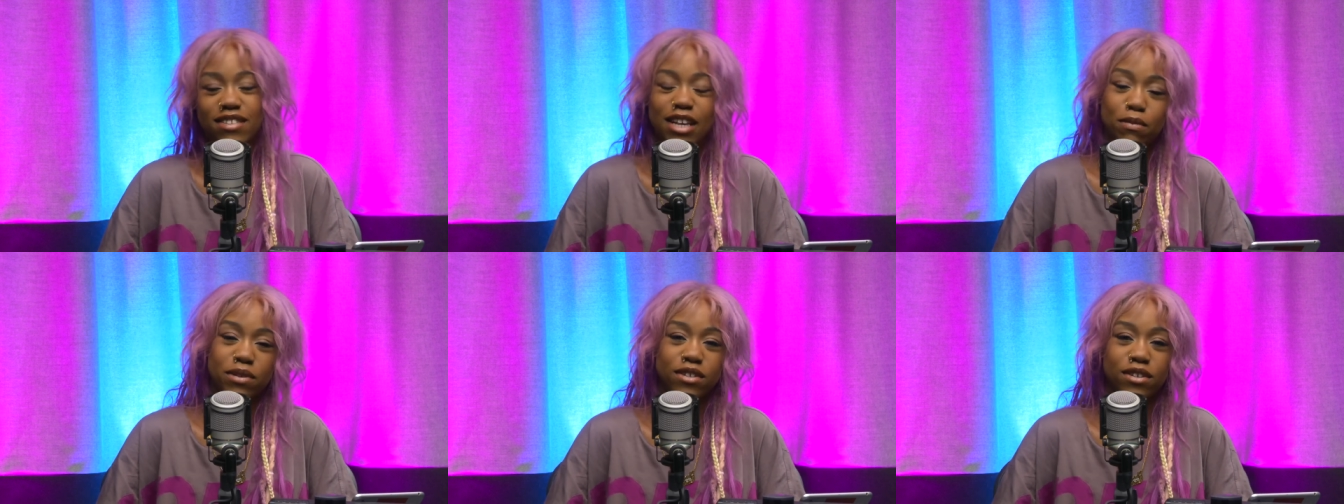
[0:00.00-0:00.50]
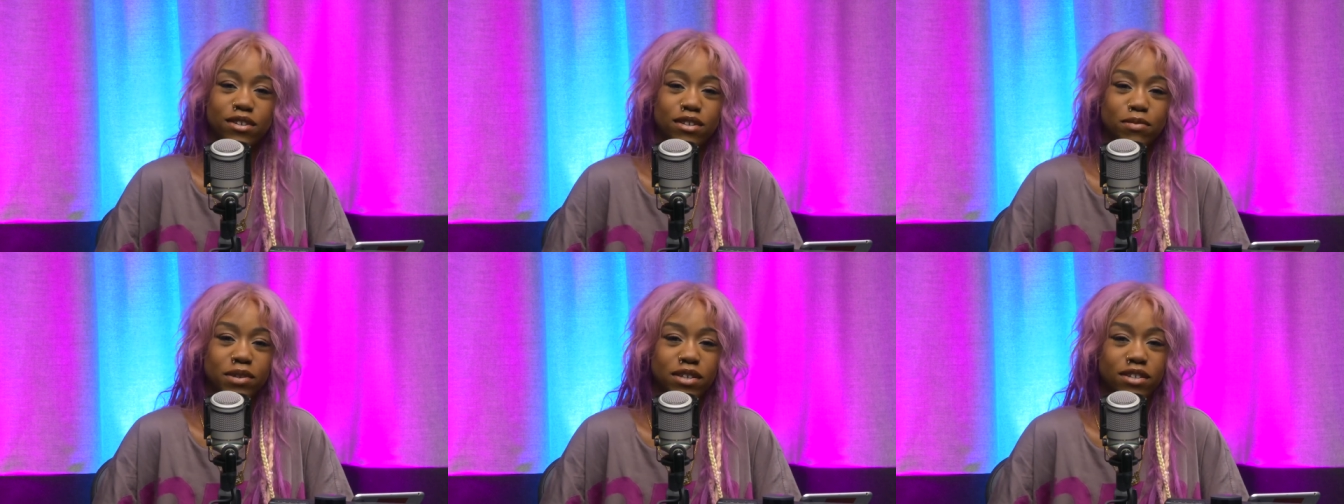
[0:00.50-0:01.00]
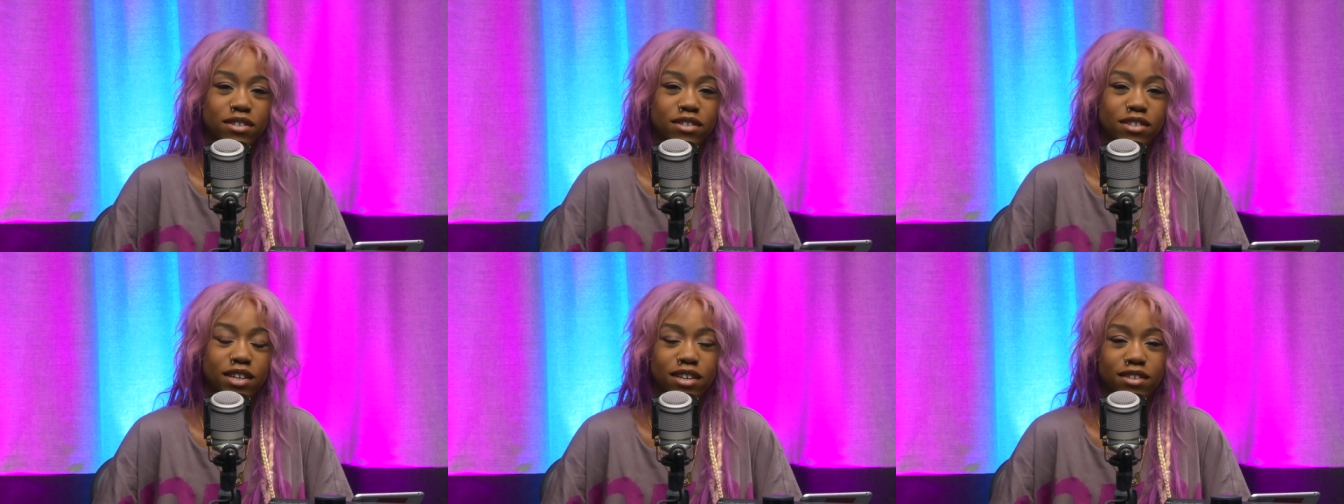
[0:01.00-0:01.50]
episode because
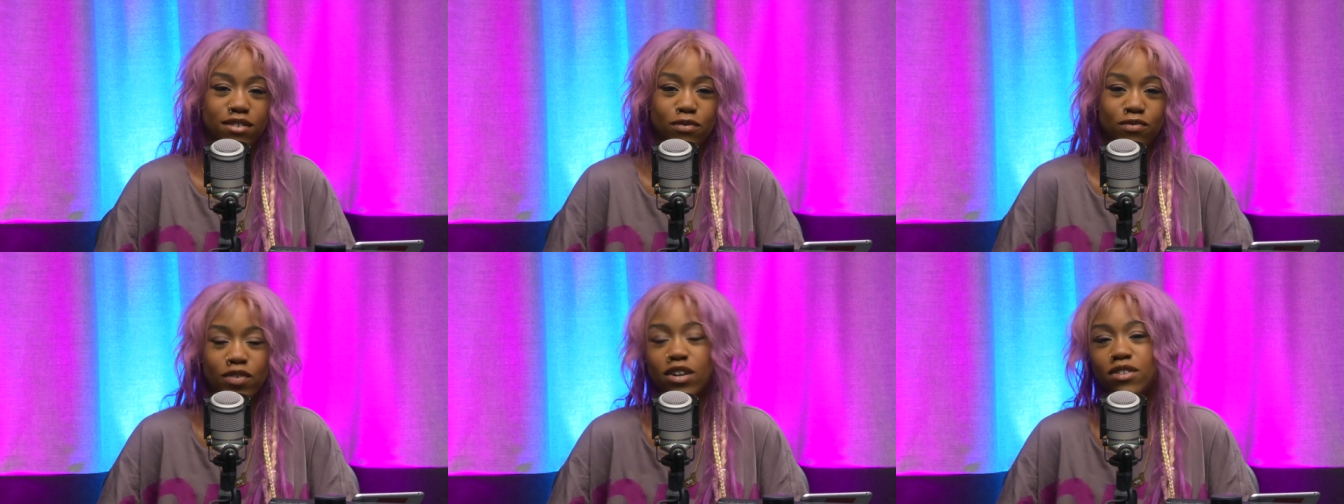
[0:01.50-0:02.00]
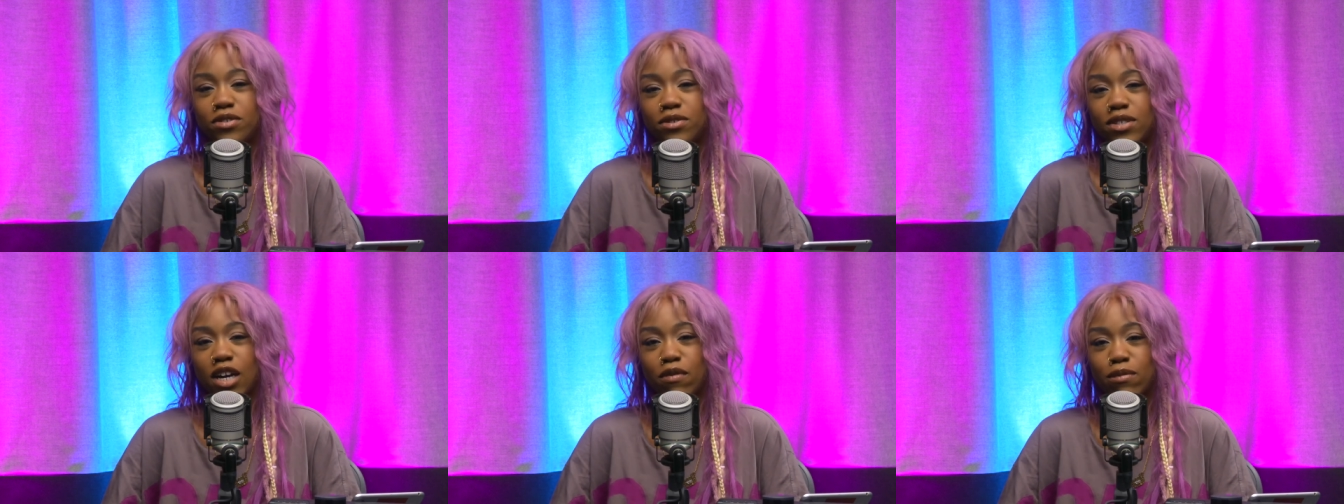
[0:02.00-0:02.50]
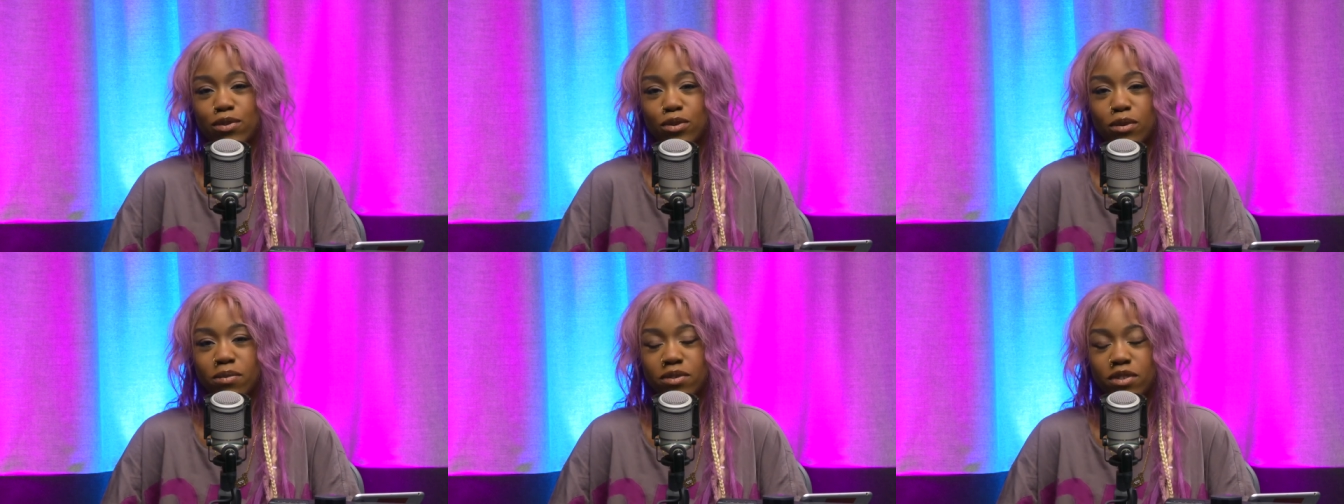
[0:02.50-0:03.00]
he's far too
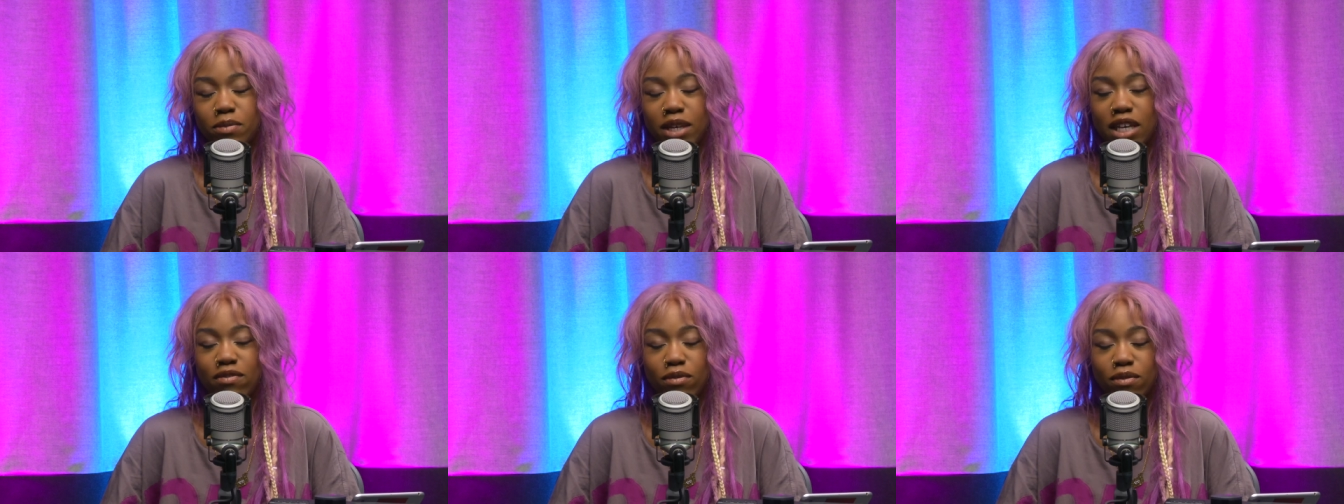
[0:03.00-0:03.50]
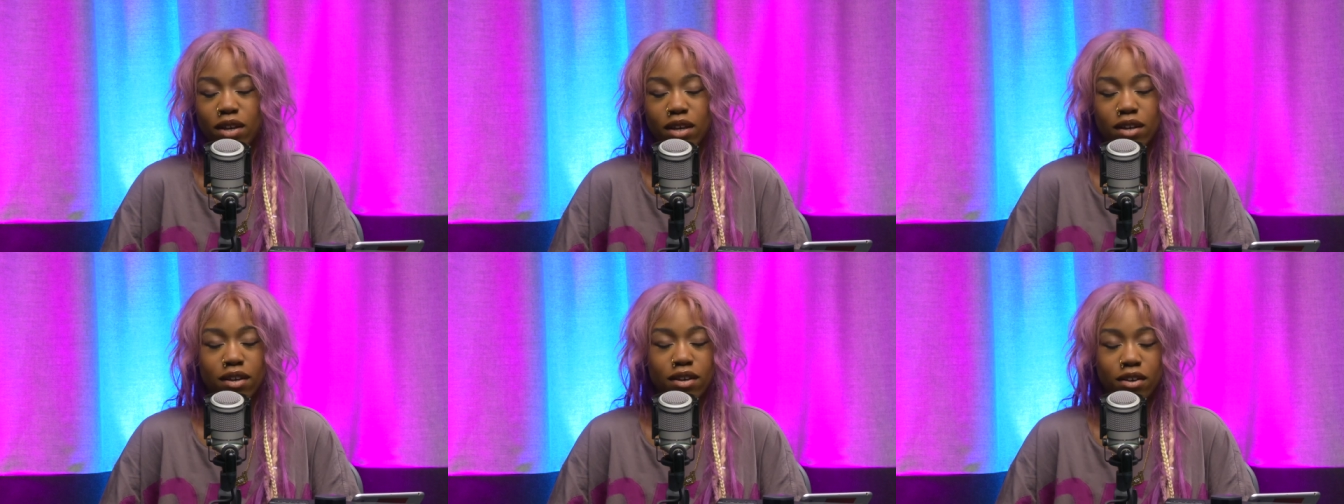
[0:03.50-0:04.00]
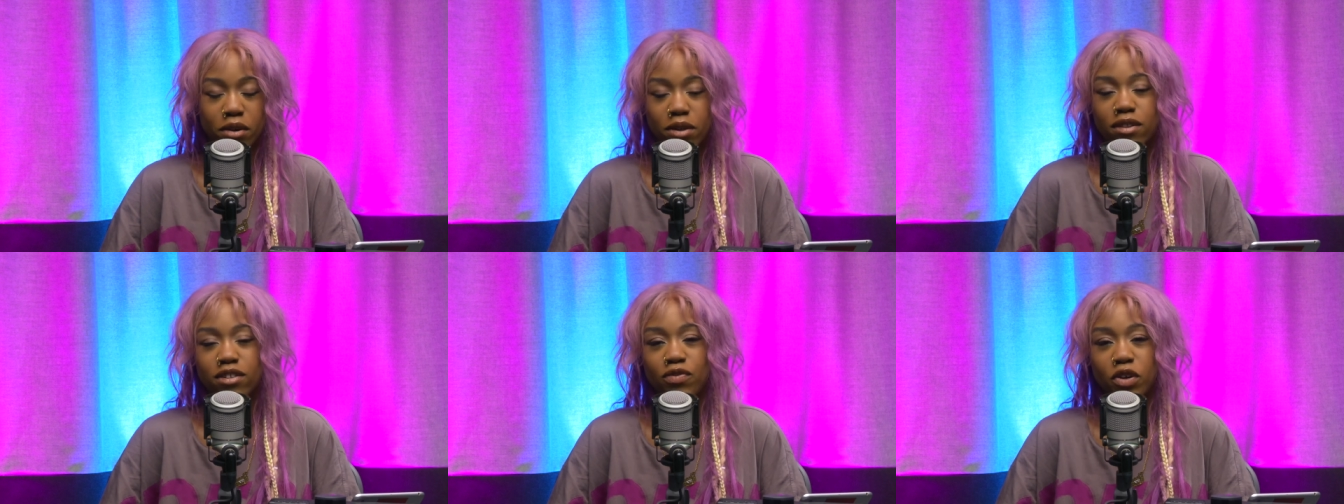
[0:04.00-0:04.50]
self-absorbed to be even going
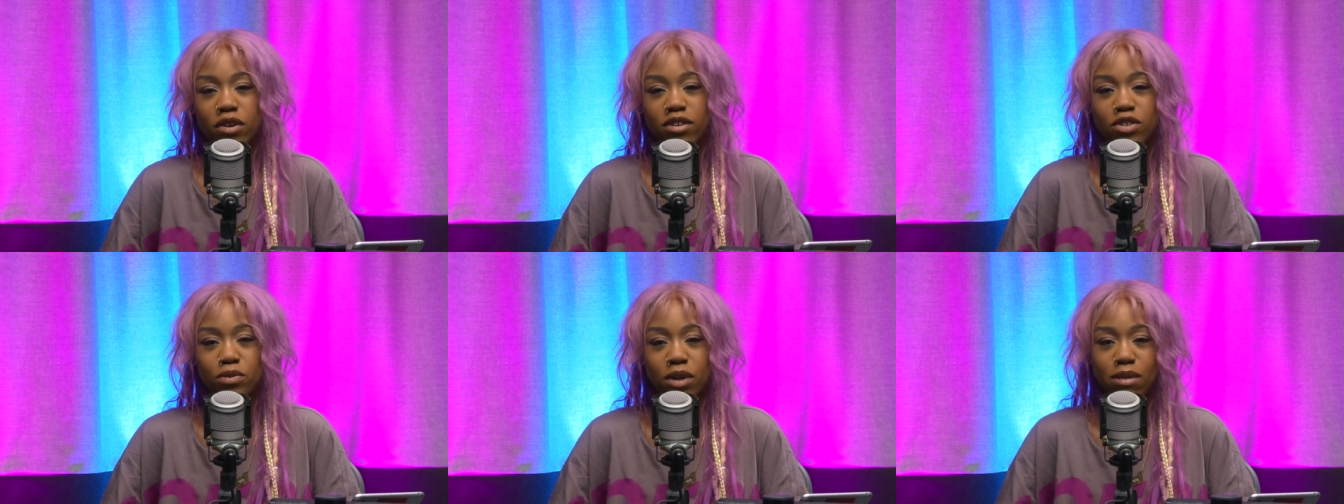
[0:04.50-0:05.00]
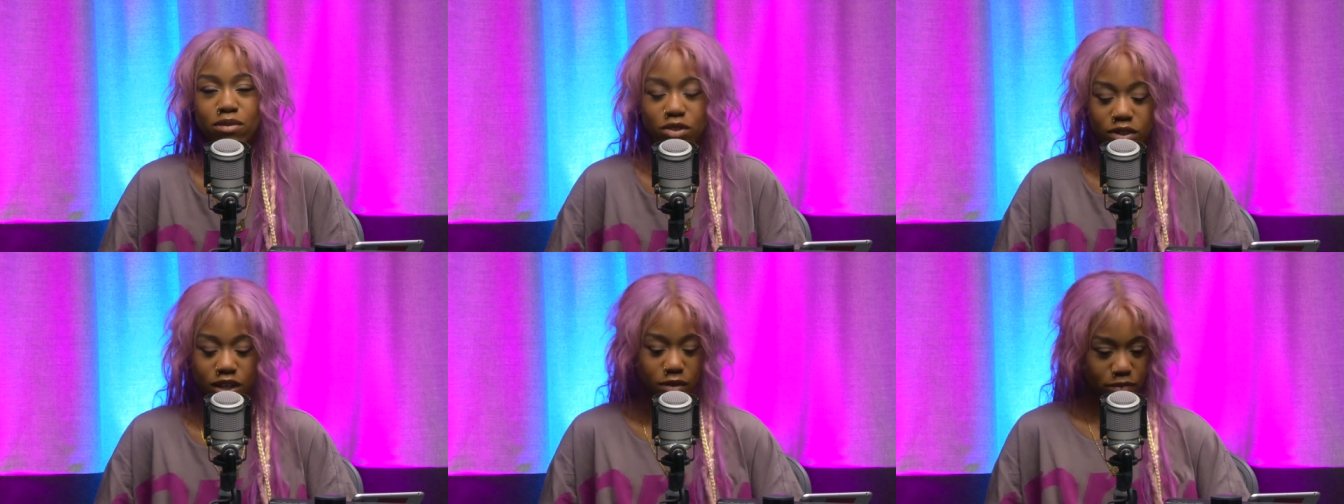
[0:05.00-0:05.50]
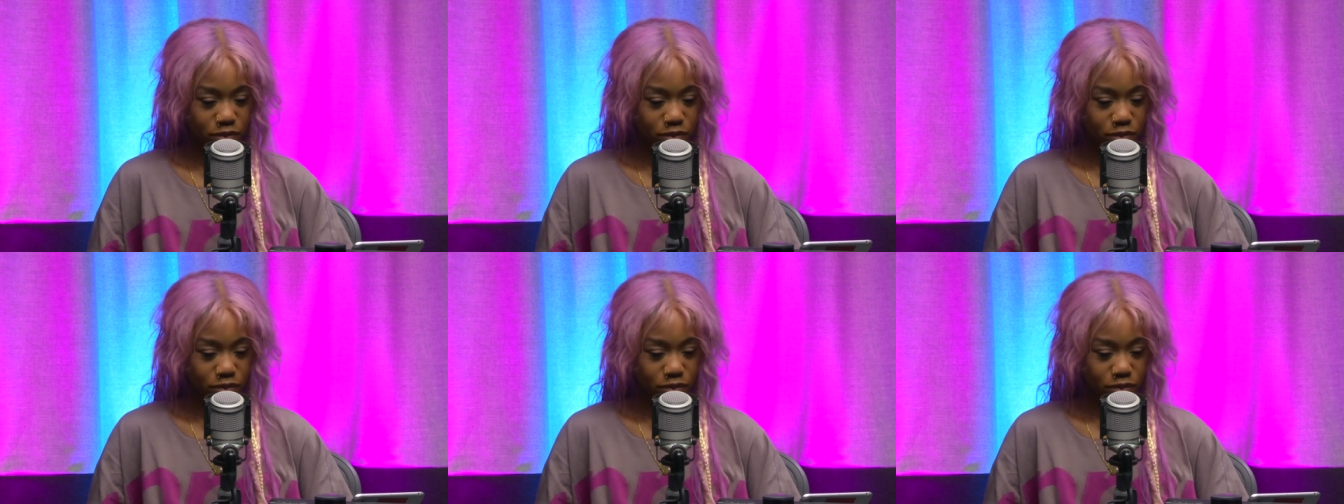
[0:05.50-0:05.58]
this far into what I'm doing.